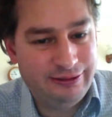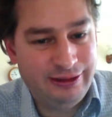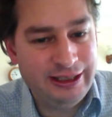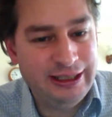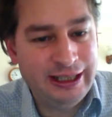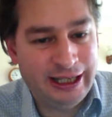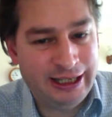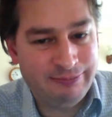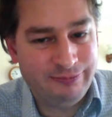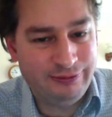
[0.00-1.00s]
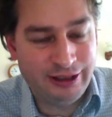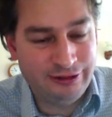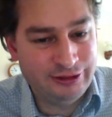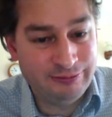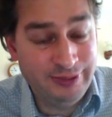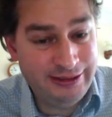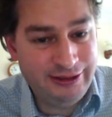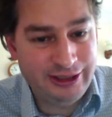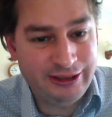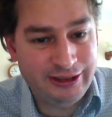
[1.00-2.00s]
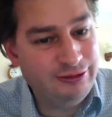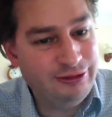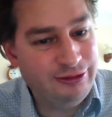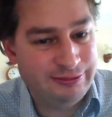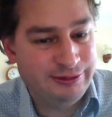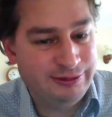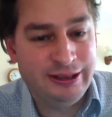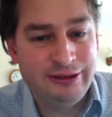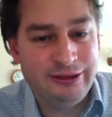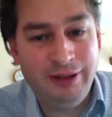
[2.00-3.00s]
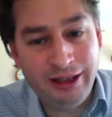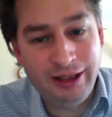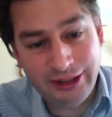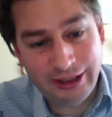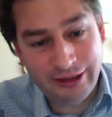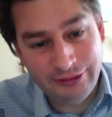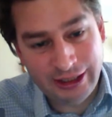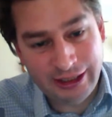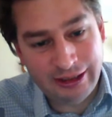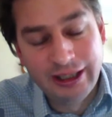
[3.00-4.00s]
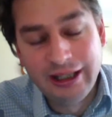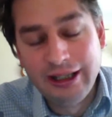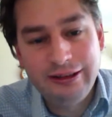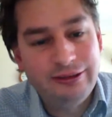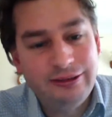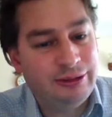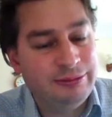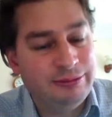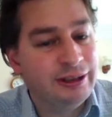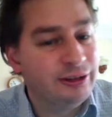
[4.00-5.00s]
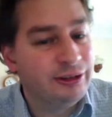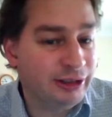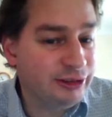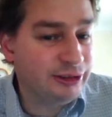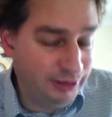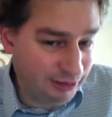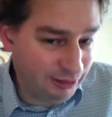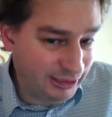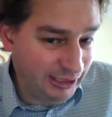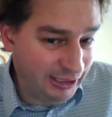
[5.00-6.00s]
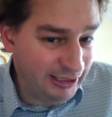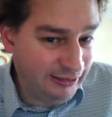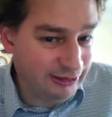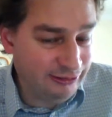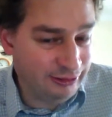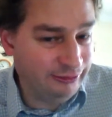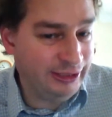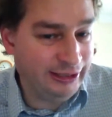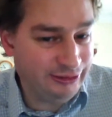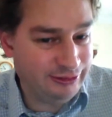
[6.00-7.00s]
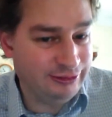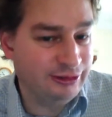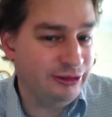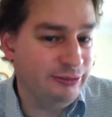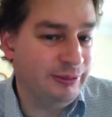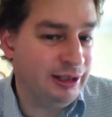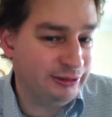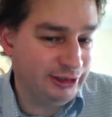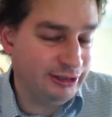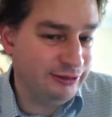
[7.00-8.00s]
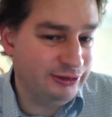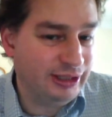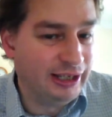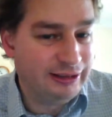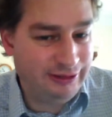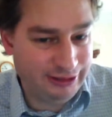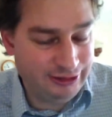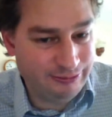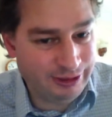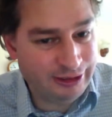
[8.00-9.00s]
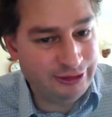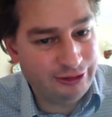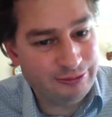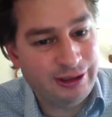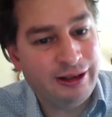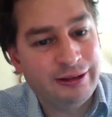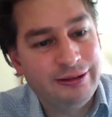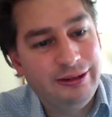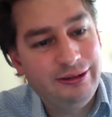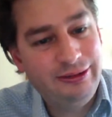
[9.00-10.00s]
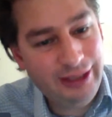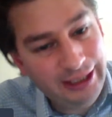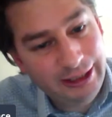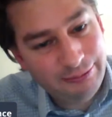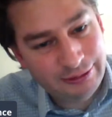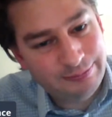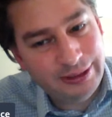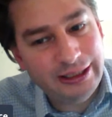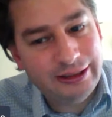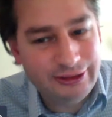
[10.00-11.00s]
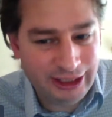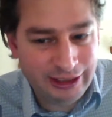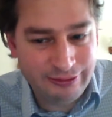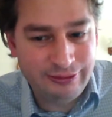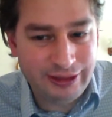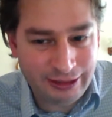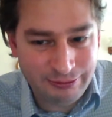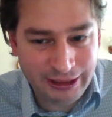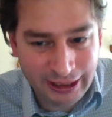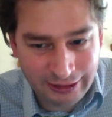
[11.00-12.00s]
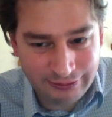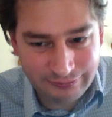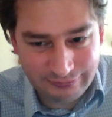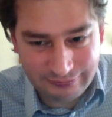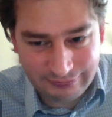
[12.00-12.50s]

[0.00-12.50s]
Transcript: the uh, frozen mince is can you show me where the tomatoes are and show me where the tomato puree is it's not next to the tomatoes tin tomatoes where i think it would be so there we go